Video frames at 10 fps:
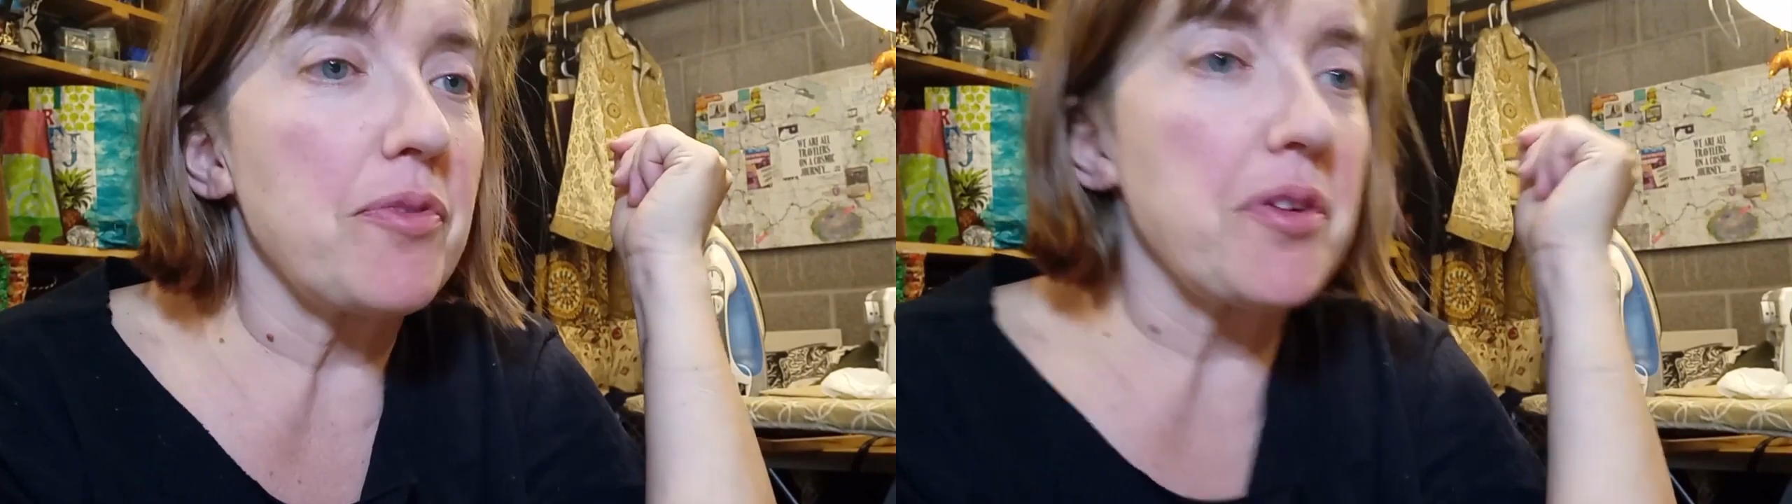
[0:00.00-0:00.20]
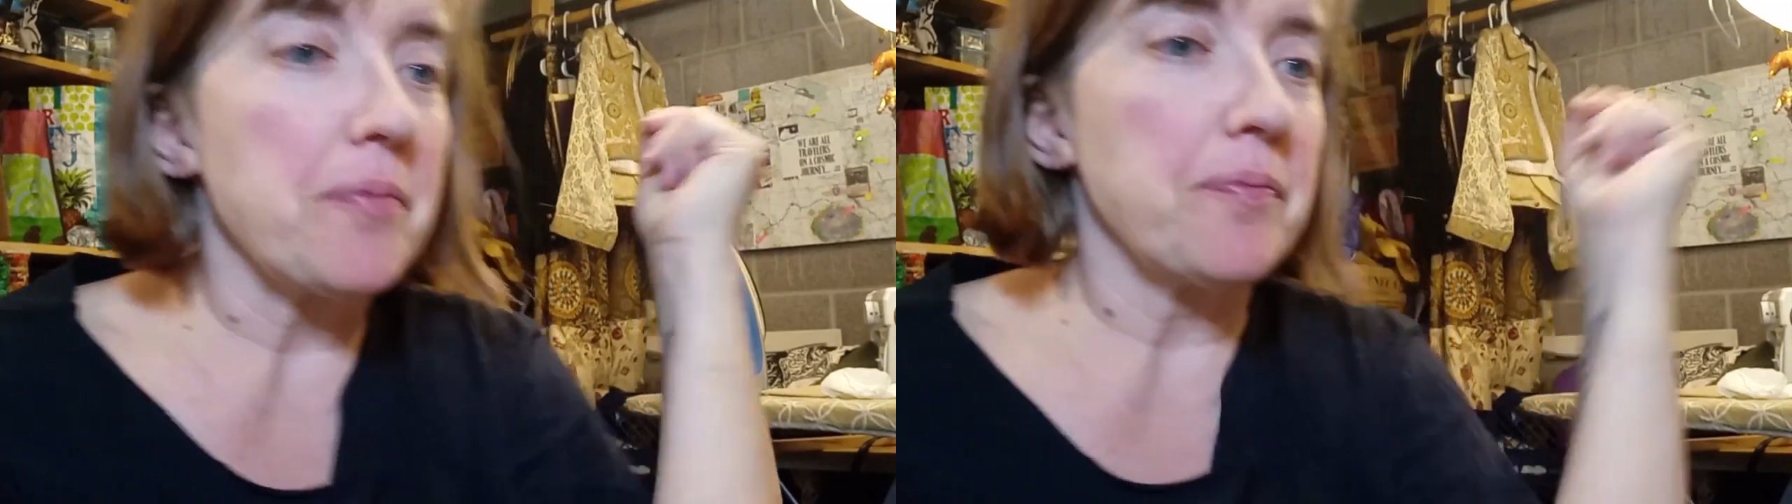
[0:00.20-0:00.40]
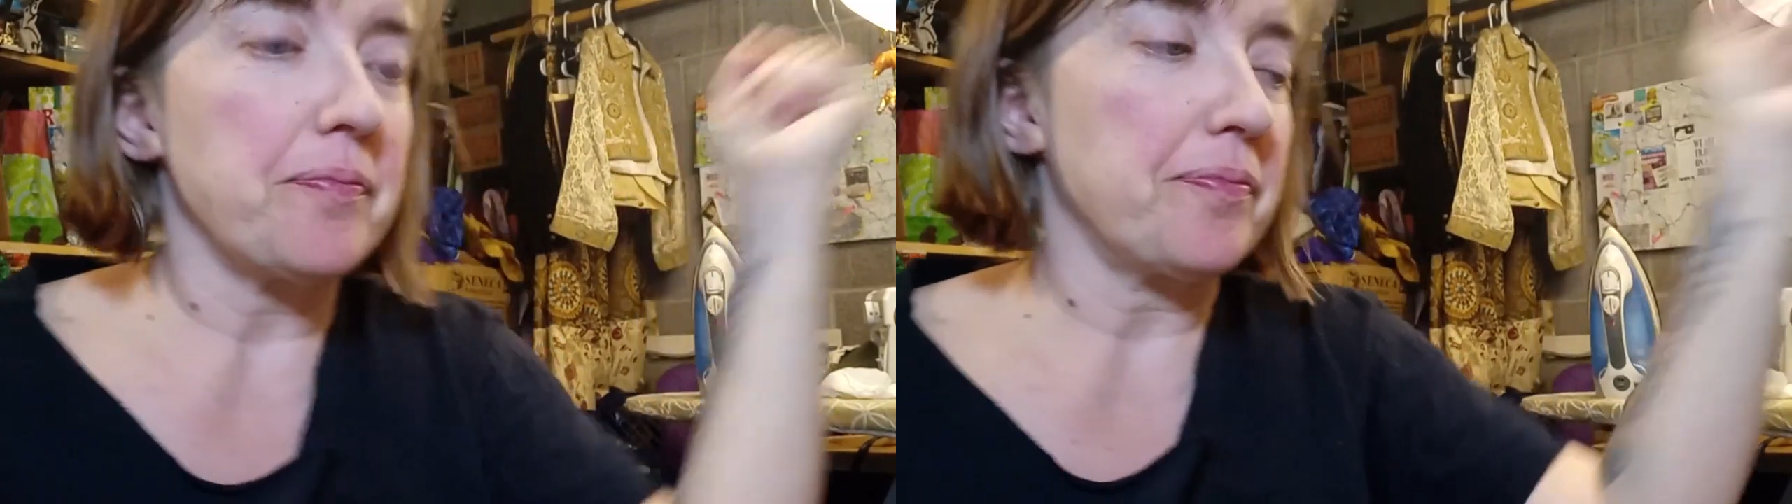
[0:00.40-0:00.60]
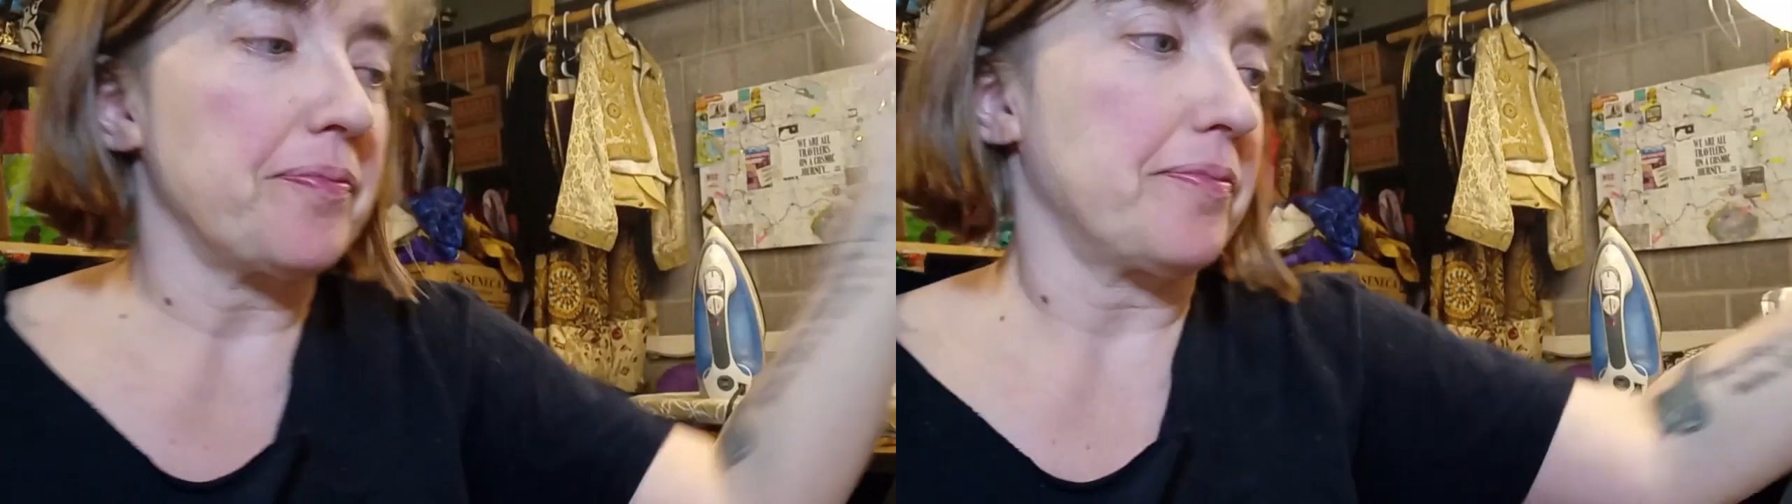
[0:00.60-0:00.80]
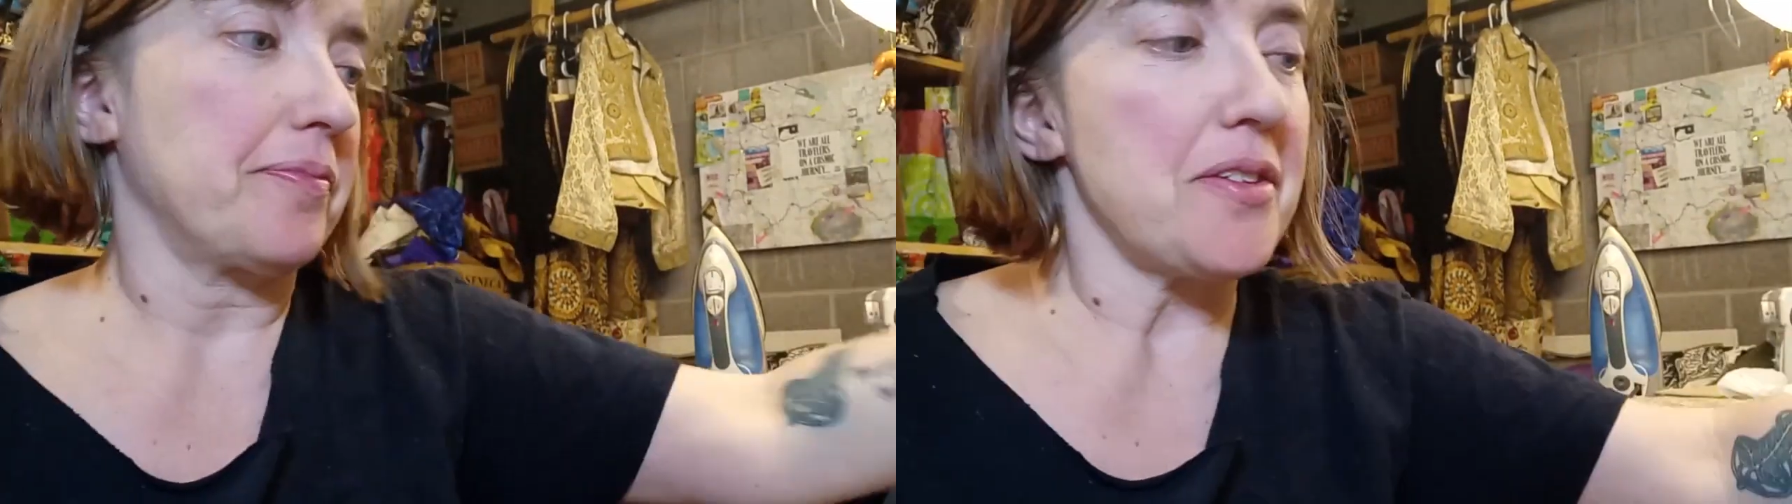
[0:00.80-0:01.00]
some
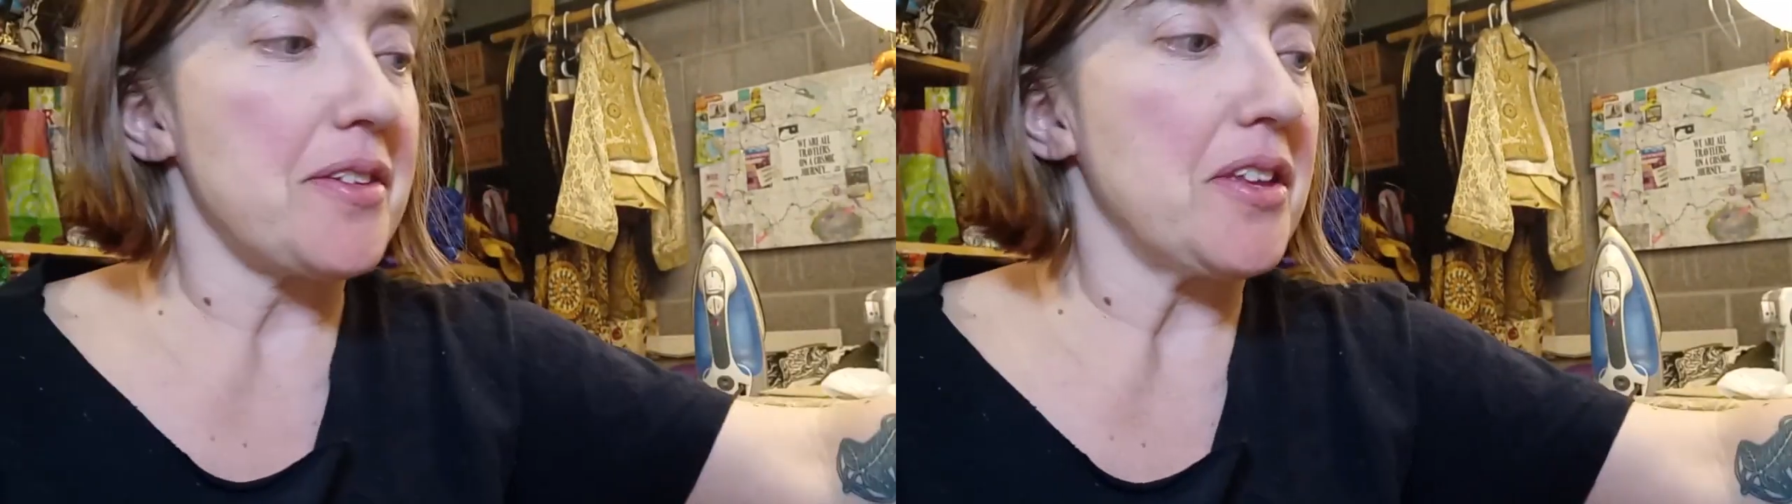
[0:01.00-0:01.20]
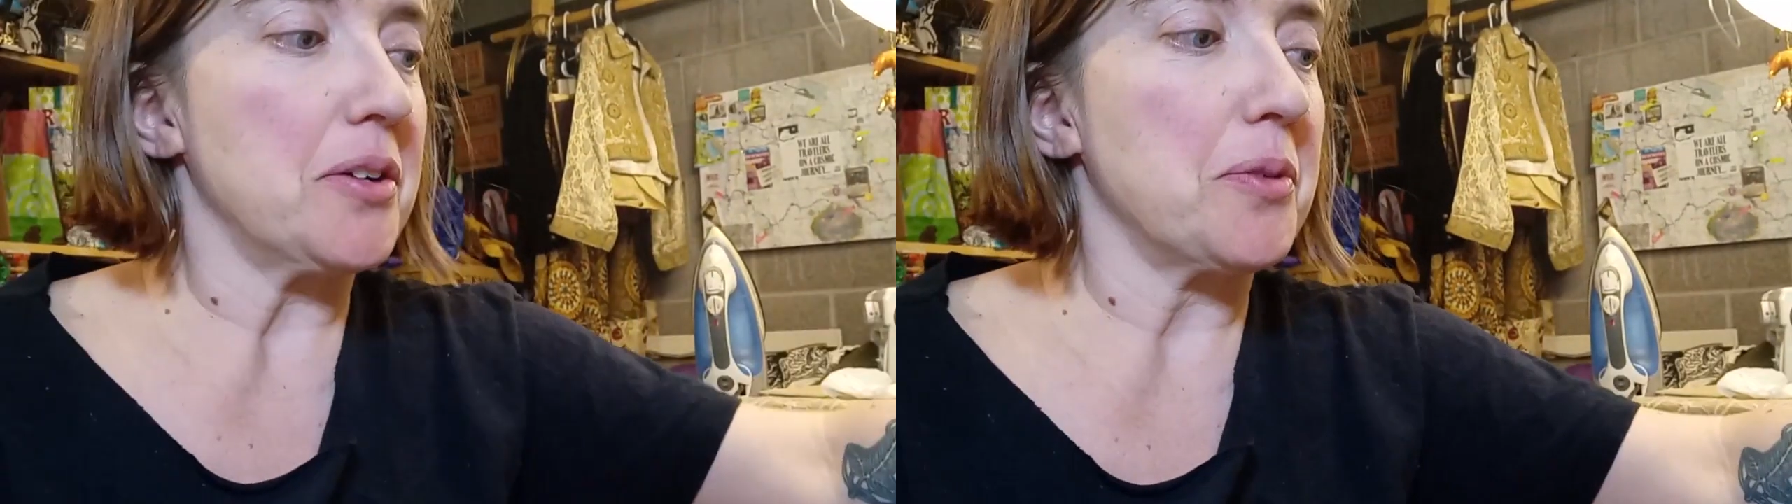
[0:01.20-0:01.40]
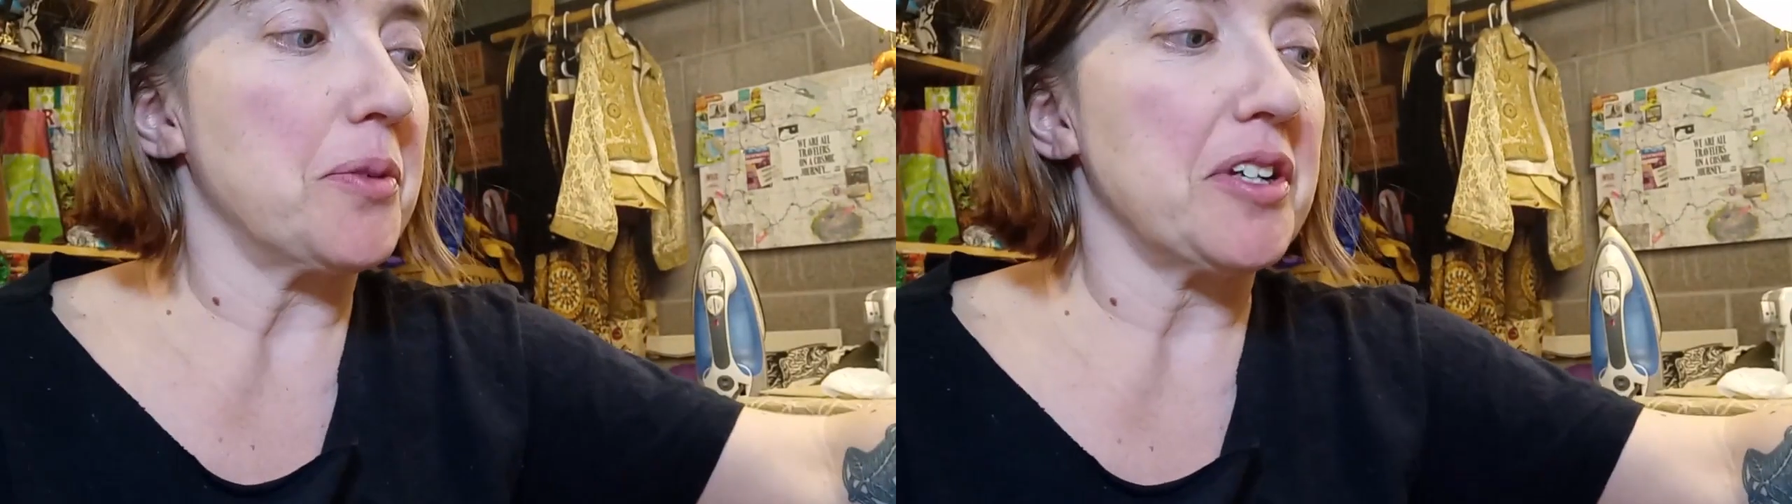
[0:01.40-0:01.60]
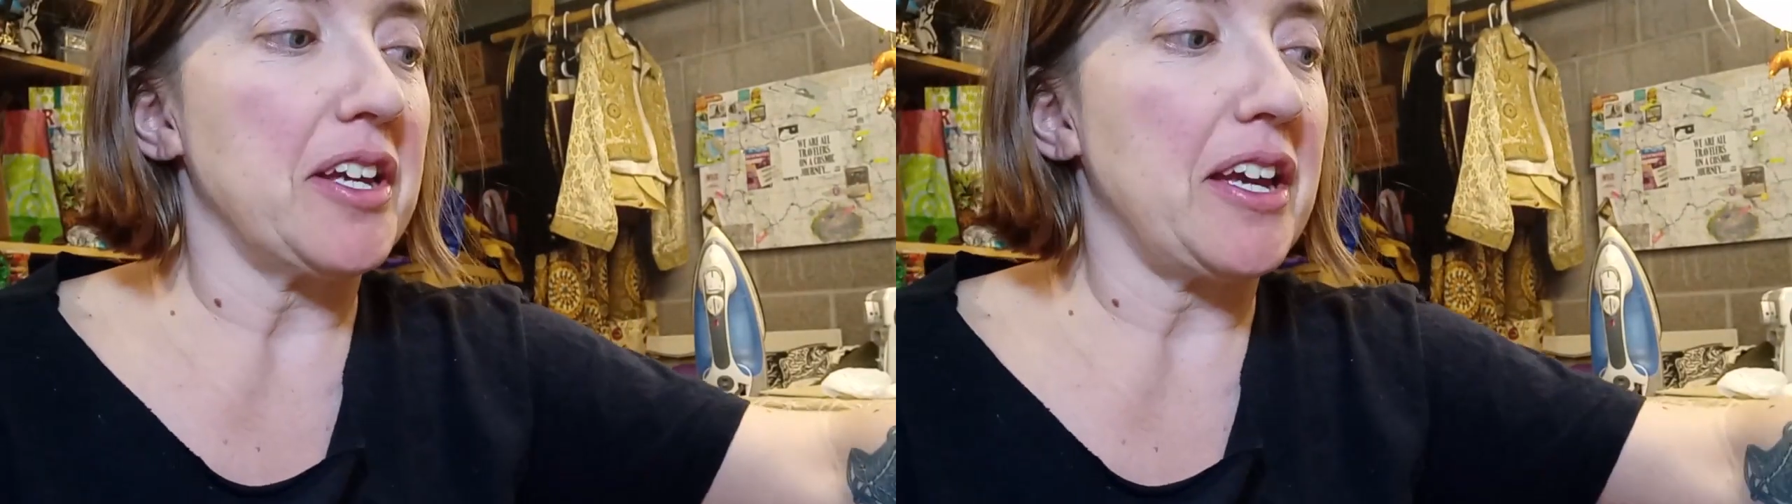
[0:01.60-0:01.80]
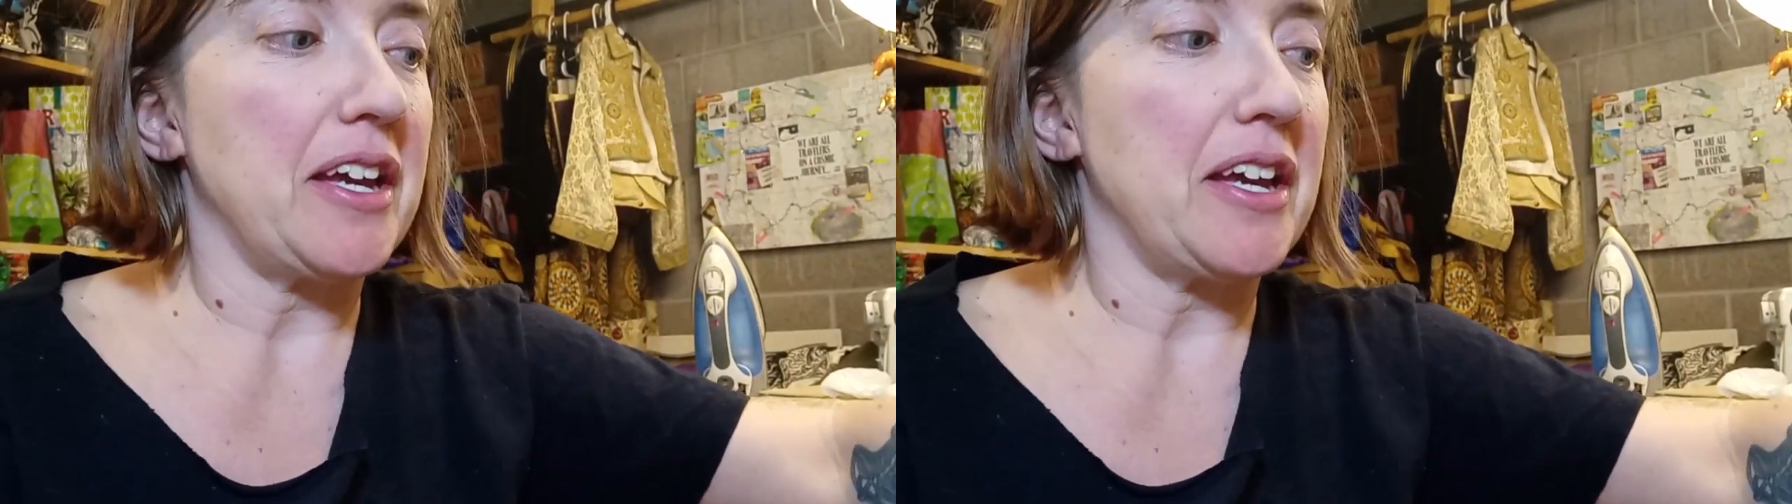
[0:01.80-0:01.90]
slog work